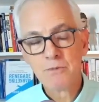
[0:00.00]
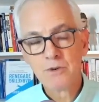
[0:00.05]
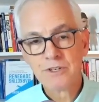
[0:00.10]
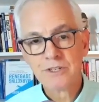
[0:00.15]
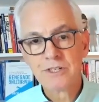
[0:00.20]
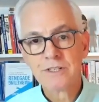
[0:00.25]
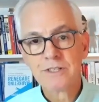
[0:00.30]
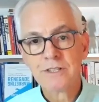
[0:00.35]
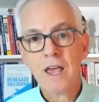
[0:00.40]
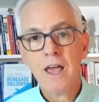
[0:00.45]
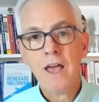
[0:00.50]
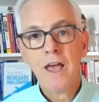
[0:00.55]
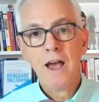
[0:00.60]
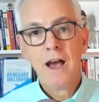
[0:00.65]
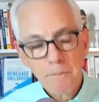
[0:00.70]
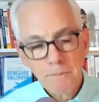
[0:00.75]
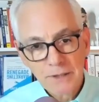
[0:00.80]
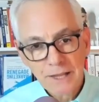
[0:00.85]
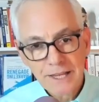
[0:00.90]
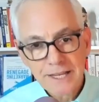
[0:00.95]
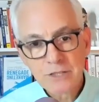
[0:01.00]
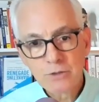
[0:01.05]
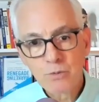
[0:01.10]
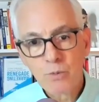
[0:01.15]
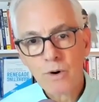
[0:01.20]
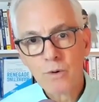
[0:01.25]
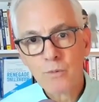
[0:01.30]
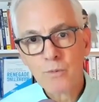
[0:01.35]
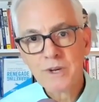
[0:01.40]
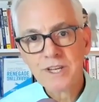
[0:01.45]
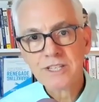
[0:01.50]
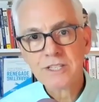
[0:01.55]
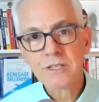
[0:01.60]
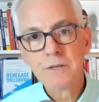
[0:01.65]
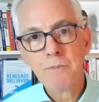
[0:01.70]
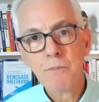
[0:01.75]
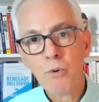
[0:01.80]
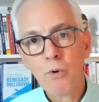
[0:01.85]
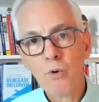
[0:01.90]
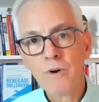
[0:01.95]
which is a place where we
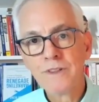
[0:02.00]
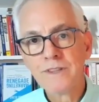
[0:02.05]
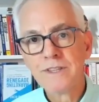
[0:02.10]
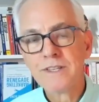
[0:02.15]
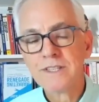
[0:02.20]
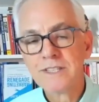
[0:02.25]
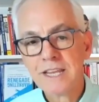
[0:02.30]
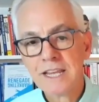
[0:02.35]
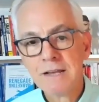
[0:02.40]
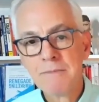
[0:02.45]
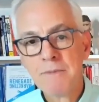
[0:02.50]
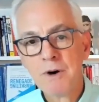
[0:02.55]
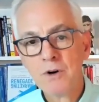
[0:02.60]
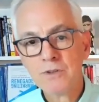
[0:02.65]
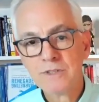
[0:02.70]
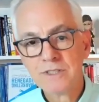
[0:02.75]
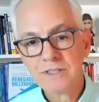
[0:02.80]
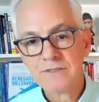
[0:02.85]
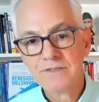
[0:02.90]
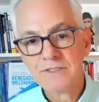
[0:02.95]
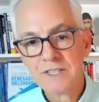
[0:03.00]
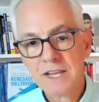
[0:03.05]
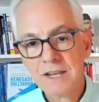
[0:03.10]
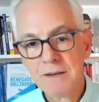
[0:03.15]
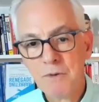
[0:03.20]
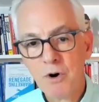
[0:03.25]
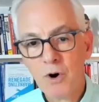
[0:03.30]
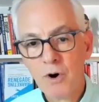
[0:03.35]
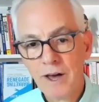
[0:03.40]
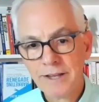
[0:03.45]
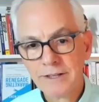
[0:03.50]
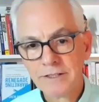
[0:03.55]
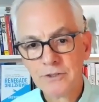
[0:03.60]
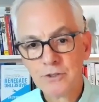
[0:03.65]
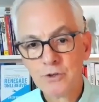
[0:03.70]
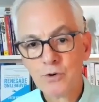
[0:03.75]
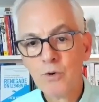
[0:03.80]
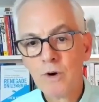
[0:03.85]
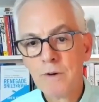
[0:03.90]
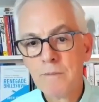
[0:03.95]
support the C M Os of C M O
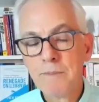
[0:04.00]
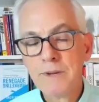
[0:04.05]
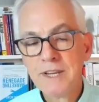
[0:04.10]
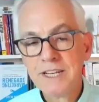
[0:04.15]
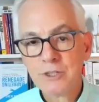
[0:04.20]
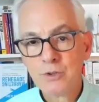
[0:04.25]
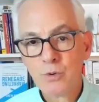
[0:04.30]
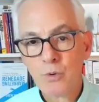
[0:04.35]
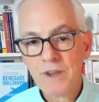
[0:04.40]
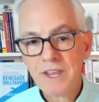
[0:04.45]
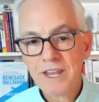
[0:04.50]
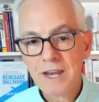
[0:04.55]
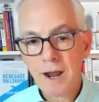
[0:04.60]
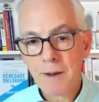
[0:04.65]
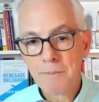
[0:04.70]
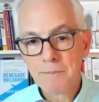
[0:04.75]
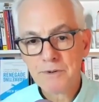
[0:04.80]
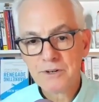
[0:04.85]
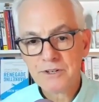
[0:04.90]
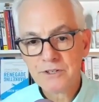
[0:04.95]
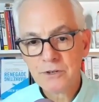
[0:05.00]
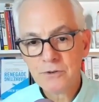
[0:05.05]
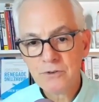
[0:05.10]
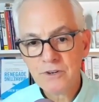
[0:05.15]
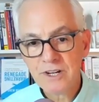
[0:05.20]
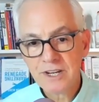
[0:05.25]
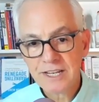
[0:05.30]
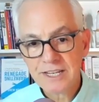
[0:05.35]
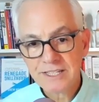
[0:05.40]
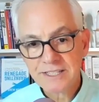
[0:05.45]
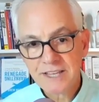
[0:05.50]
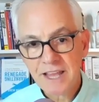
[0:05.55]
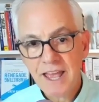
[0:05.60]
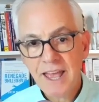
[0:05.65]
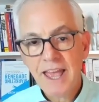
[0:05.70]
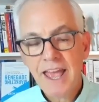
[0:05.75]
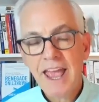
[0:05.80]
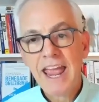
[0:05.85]
Huddles who are between opportunities.